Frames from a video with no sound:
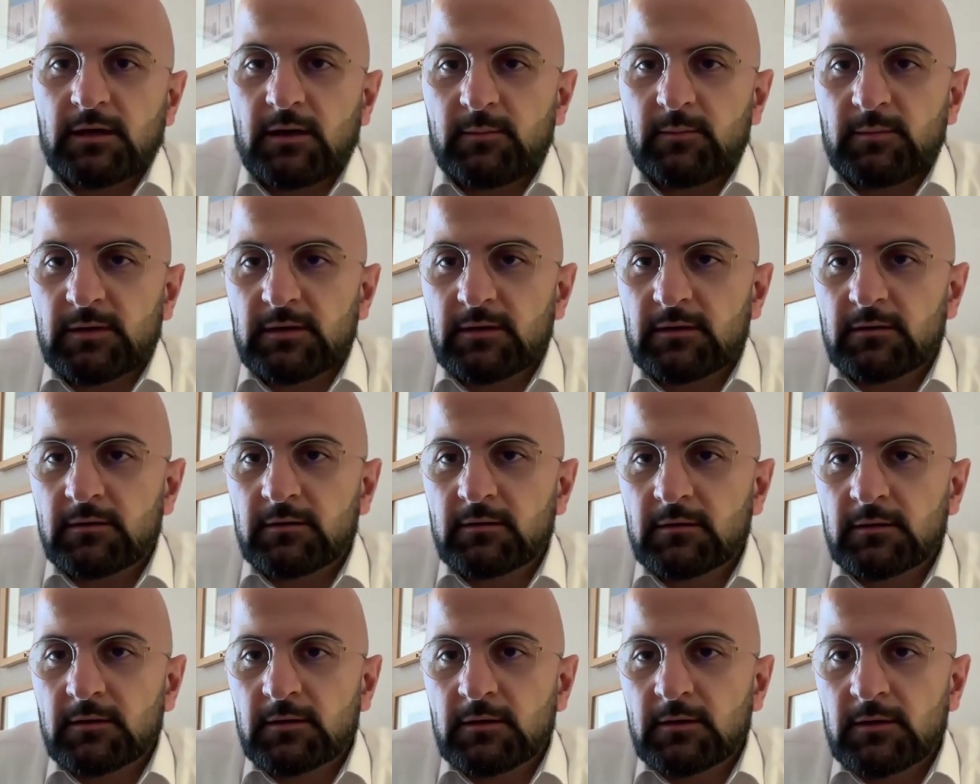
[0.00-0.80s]
coming
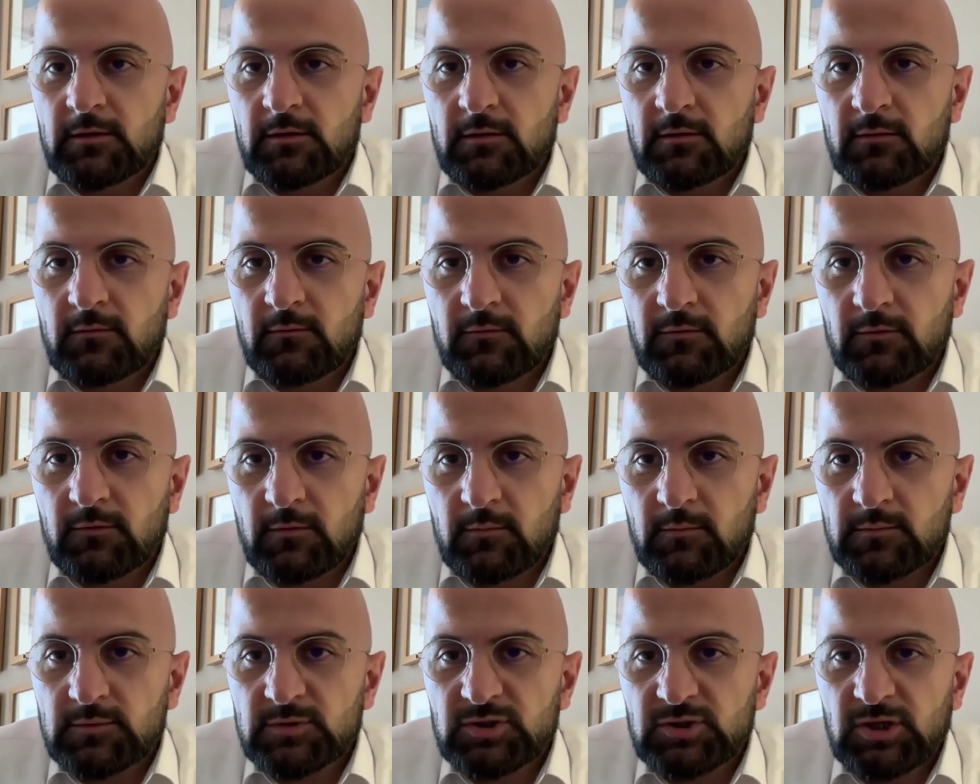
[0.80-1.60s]

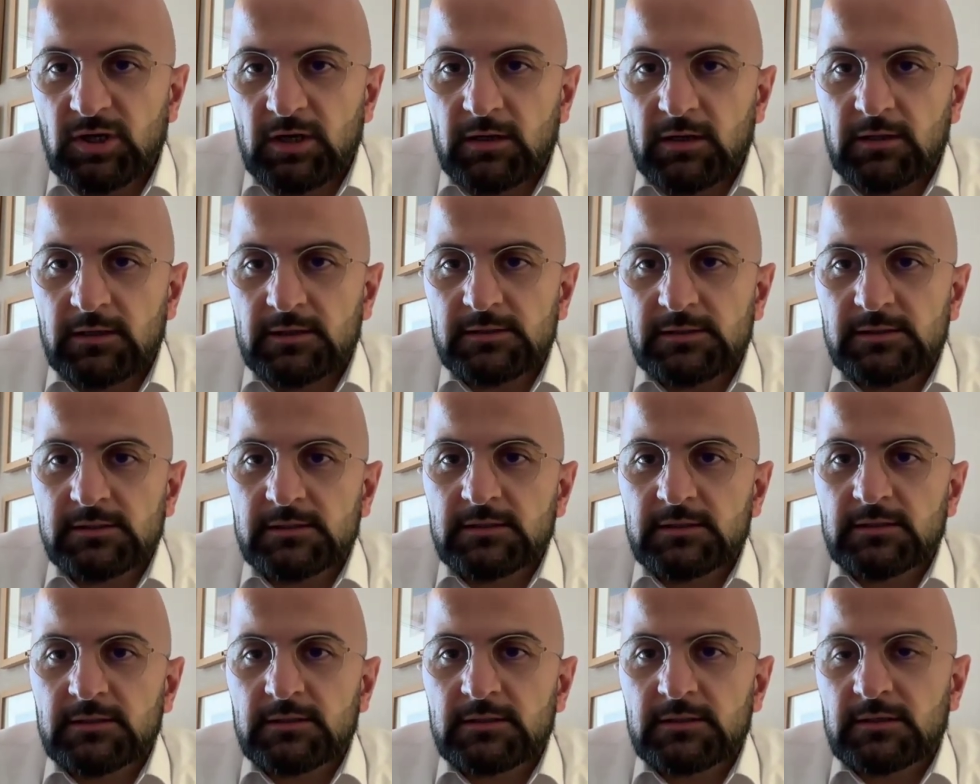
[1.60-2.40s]
from
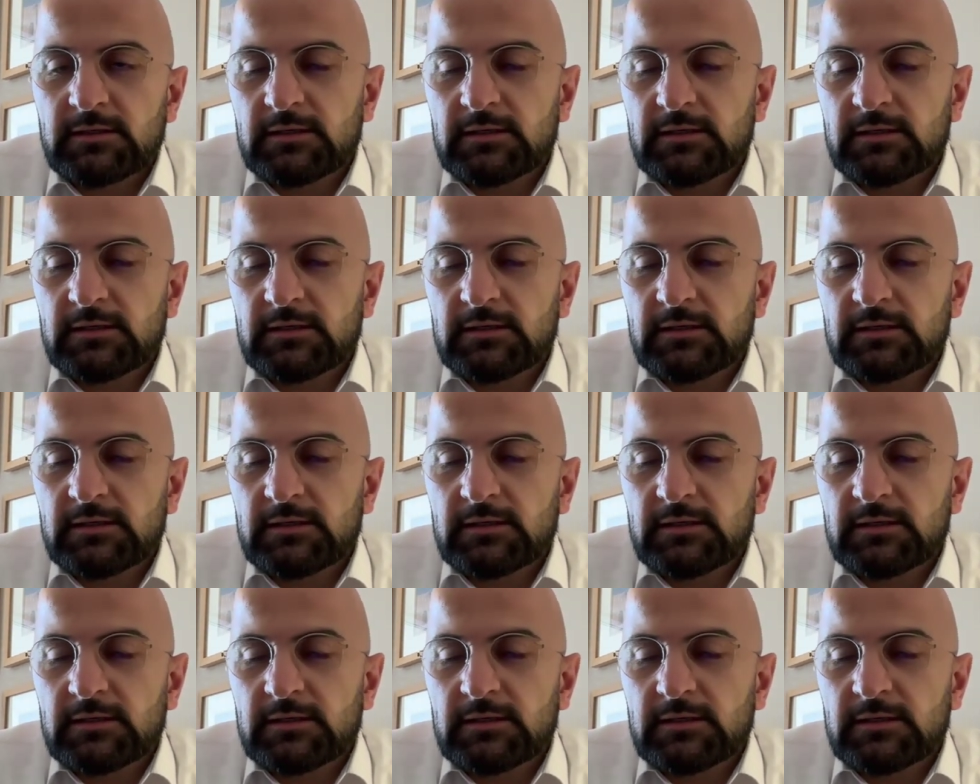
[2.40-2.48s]
Charles.